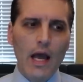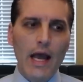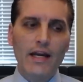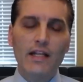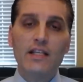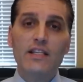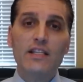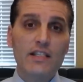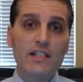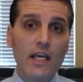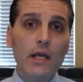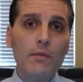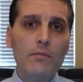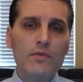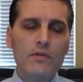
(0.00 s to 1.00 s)
And it
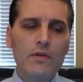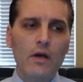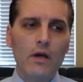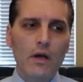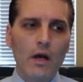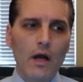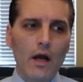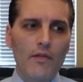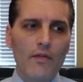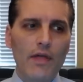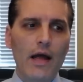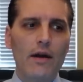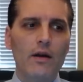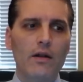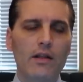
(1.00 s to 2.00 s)
seems
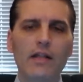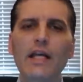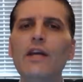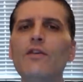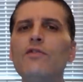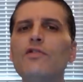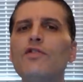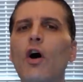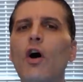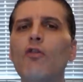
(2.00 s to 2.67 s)
that leaders